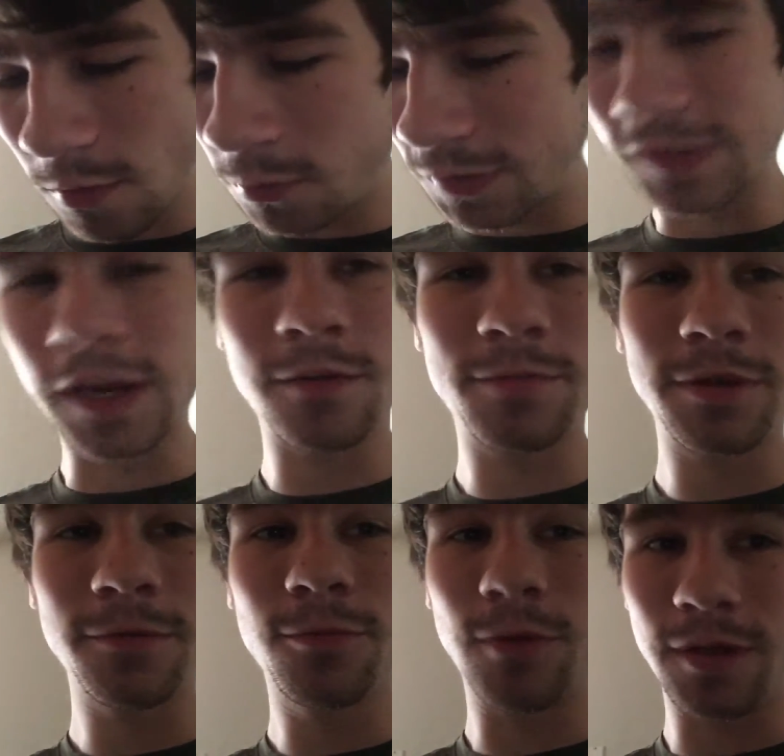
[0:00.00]
was going to be
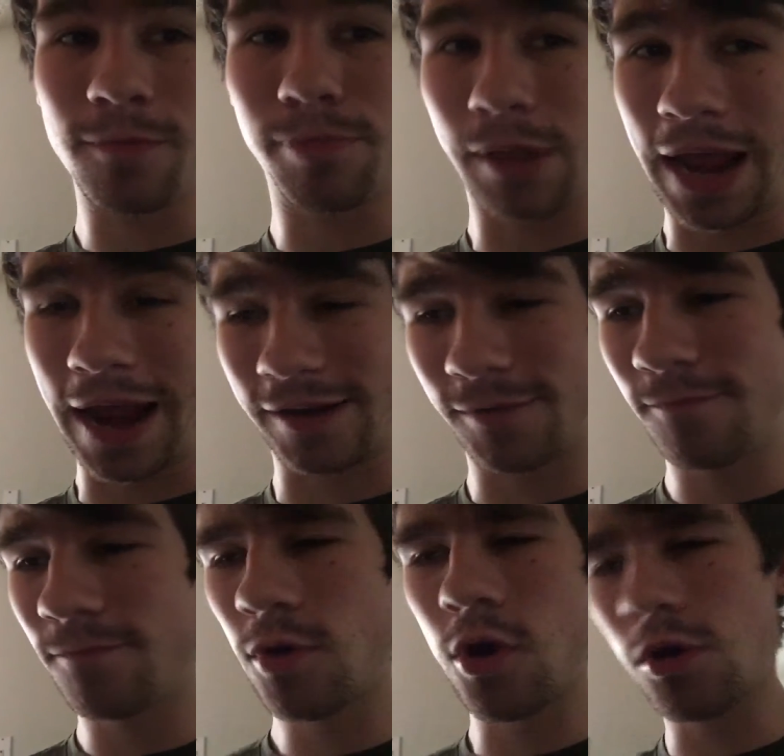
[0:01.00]
with Black
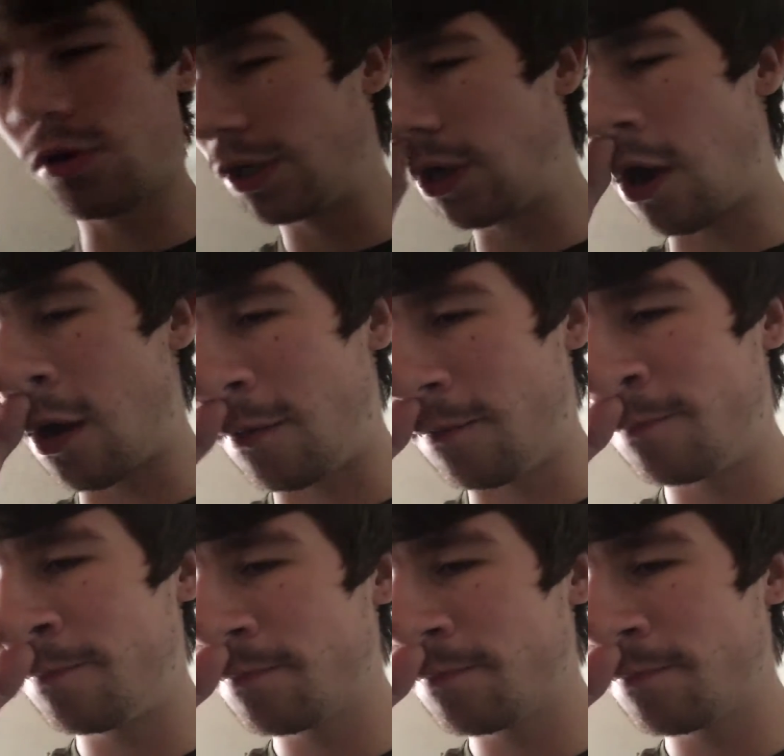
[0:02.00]
early on.